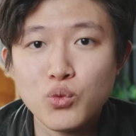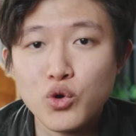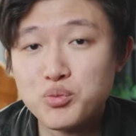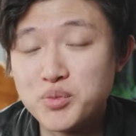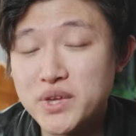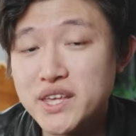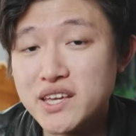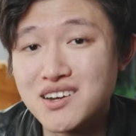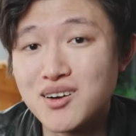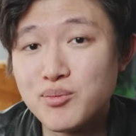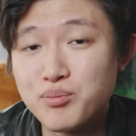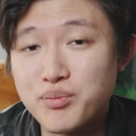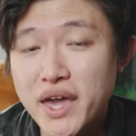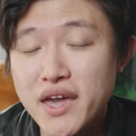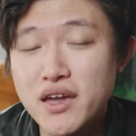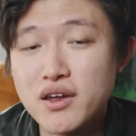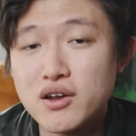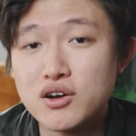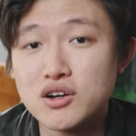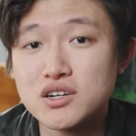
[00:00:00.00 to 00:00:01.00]
were being
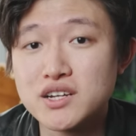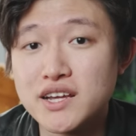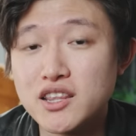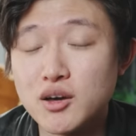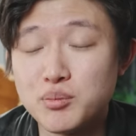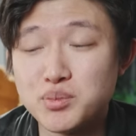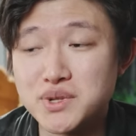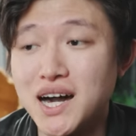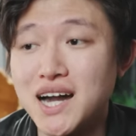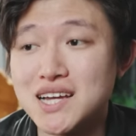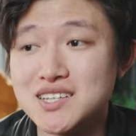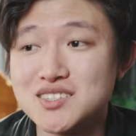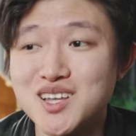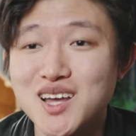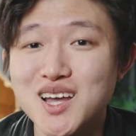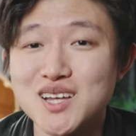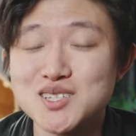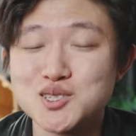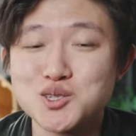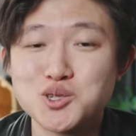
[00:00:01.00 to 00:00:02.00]
compared in a blind
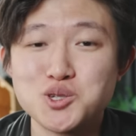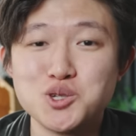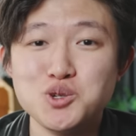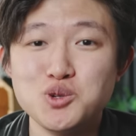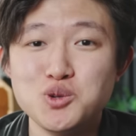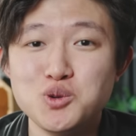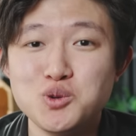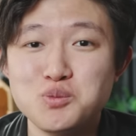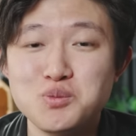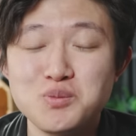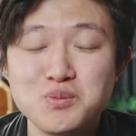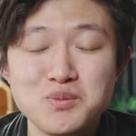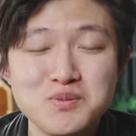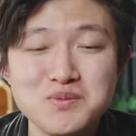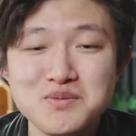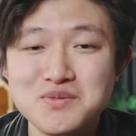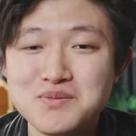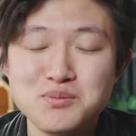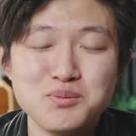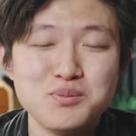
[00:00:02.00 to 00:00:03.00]
test to,
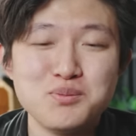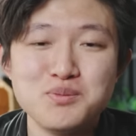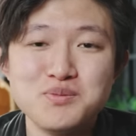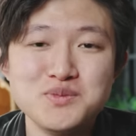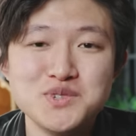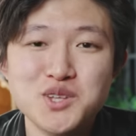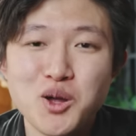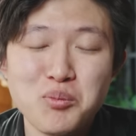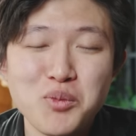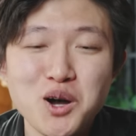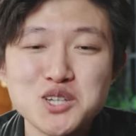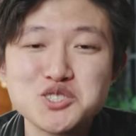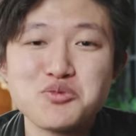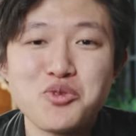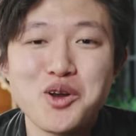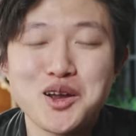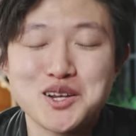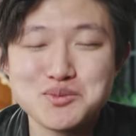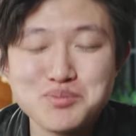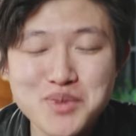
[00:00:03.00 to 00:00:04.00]
you know, much
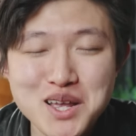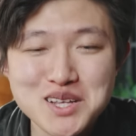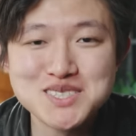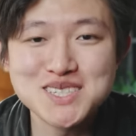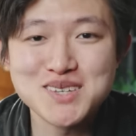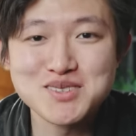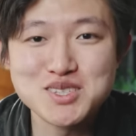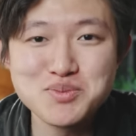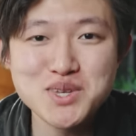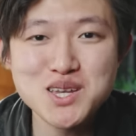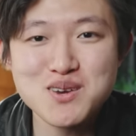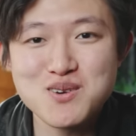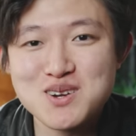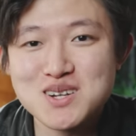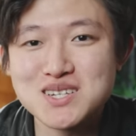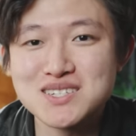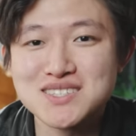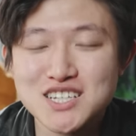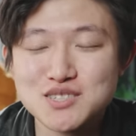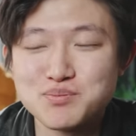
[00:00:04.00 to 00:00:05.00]
more expensive
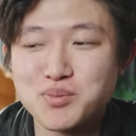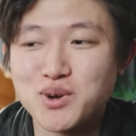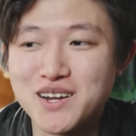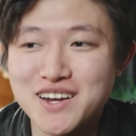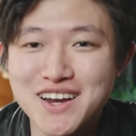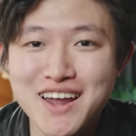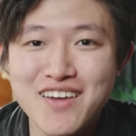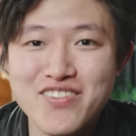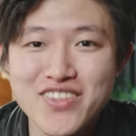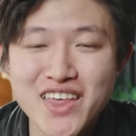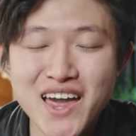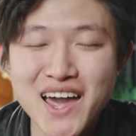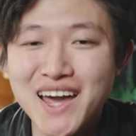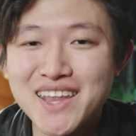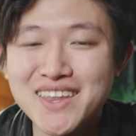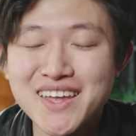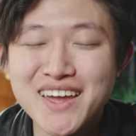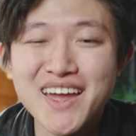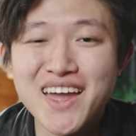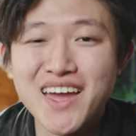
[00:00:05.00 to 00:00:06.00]
speakers, let's put it at
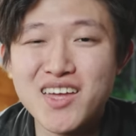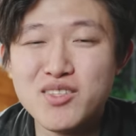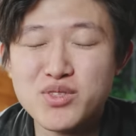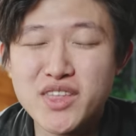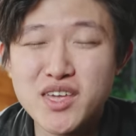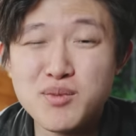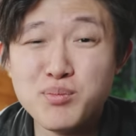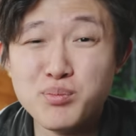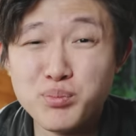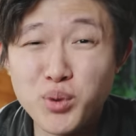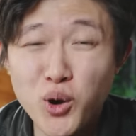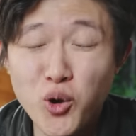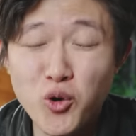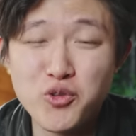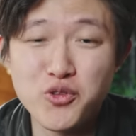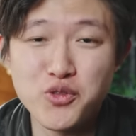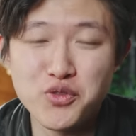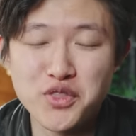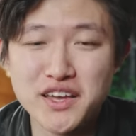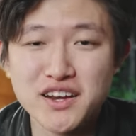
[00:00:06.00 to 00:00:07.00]
that, and they
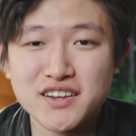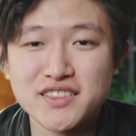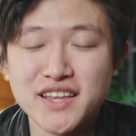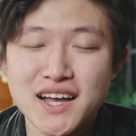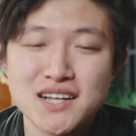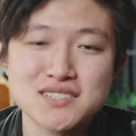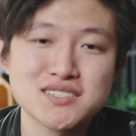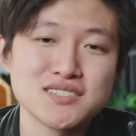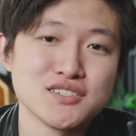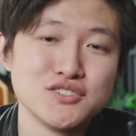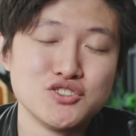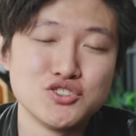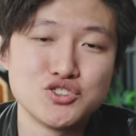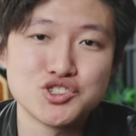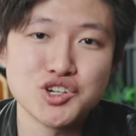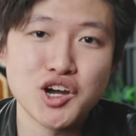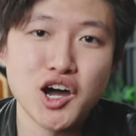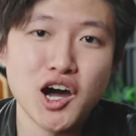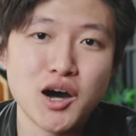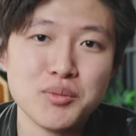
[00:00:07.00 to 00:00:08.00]
both did an excellent
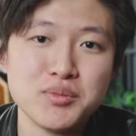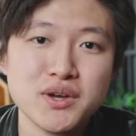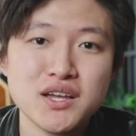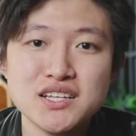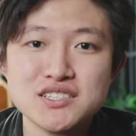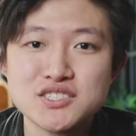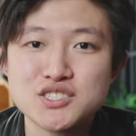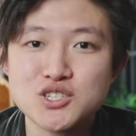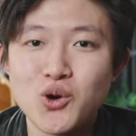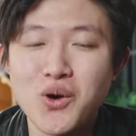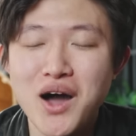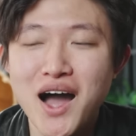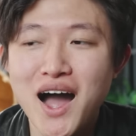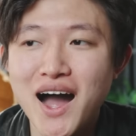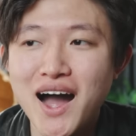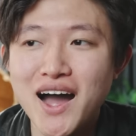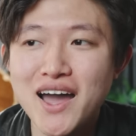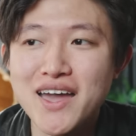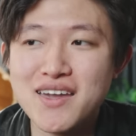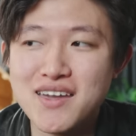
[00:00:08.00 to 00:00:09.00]
job. So
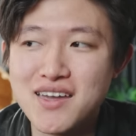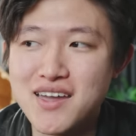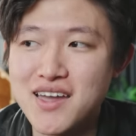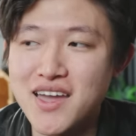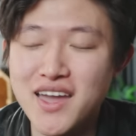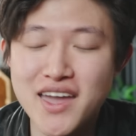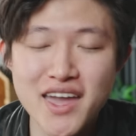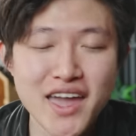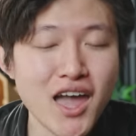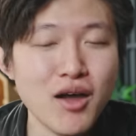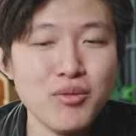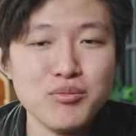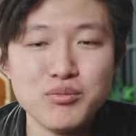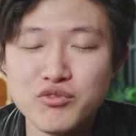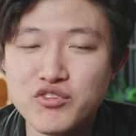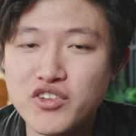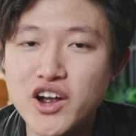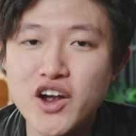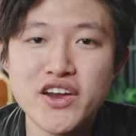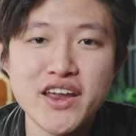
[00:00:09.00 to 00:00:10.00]
I am
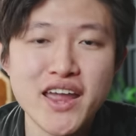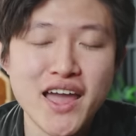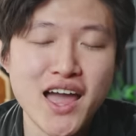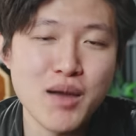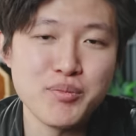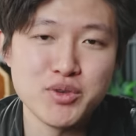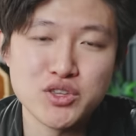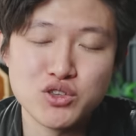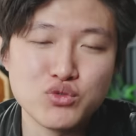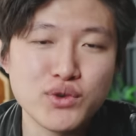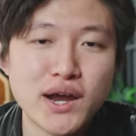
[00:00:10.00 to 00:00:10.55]
very happy to